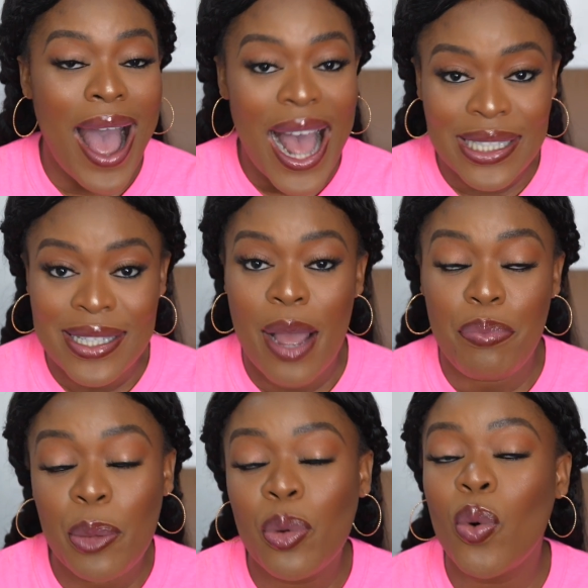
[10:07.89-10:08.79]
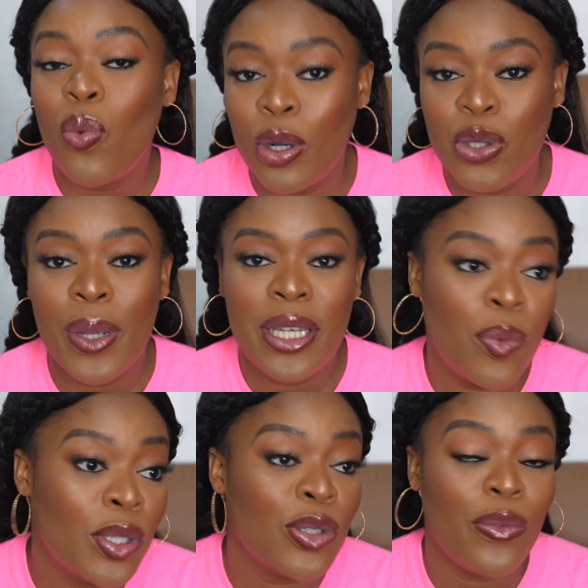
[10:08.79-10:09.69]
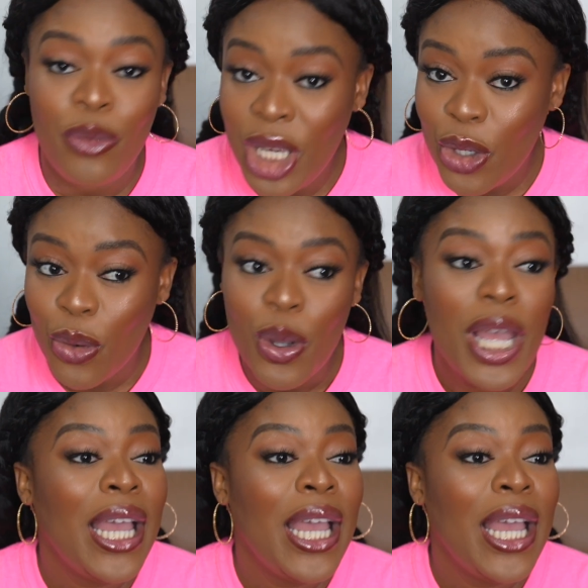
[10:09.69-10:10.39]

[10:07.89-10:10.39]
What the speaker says: ads that people watch when they watch your video.